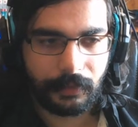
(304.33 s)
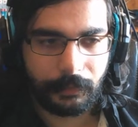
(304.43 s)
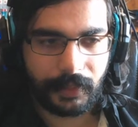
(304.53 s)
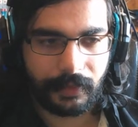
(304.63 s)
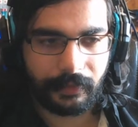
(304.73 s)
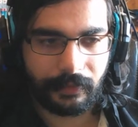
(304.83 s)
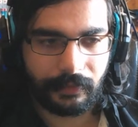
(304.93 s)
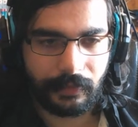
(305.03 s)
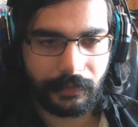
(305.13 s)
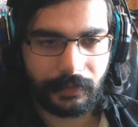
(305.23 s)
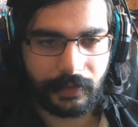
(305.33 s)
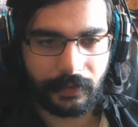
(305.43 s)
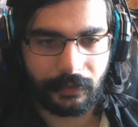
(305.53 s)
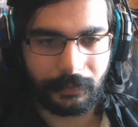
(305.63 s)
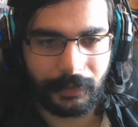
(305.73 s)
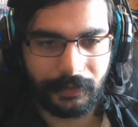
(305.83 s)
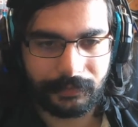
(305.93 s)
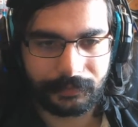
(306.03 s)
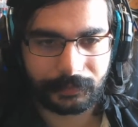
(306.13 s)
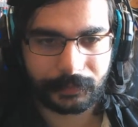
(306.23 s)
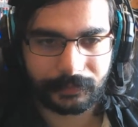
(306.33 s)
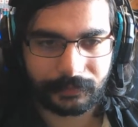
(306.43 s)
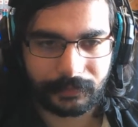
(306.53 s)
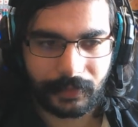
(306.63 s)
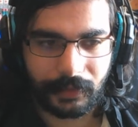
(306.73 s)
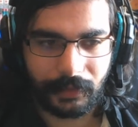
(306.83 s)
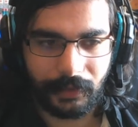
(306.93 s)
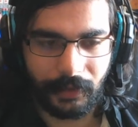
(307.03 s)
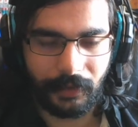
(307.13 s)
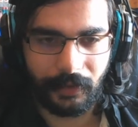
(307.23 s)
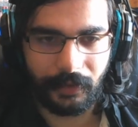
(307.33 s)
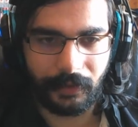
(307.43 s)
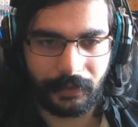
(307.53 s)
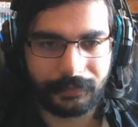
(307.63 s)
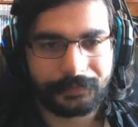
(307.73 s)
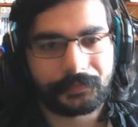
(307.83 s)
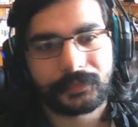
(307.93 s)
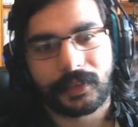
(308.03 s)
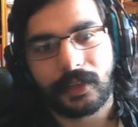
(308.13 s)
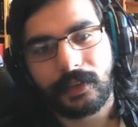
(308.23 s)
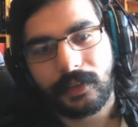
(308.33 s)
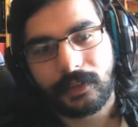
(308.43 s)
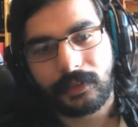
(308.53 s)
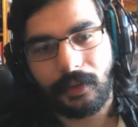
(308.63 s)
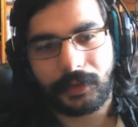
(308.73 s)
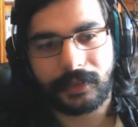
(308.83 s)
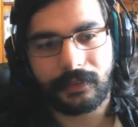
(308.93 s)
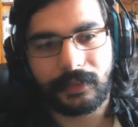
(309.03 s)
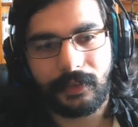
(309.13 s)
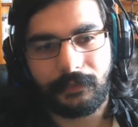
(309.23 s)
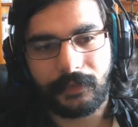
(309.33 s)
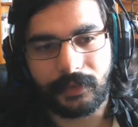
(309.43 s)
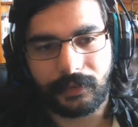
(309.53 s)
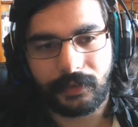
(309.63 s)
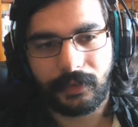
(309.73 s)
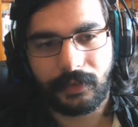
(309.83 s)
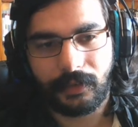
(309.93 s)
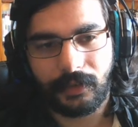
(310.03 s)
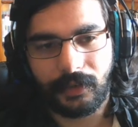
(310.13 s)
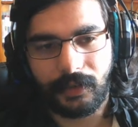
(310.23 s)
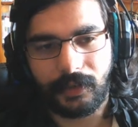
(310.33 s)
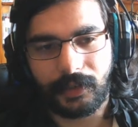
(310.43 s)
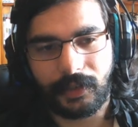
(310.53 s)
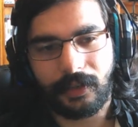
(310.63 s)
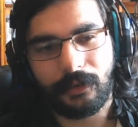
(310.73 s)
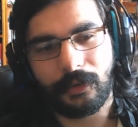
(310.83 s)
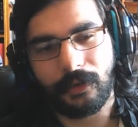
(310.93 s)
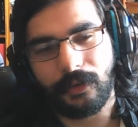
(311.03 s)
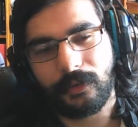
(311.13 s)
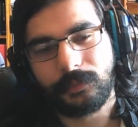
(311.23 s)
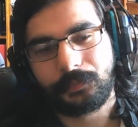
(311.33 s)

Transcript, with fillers: But they're different than normal. Ho ho! So you can tell the difference. Ho ho ho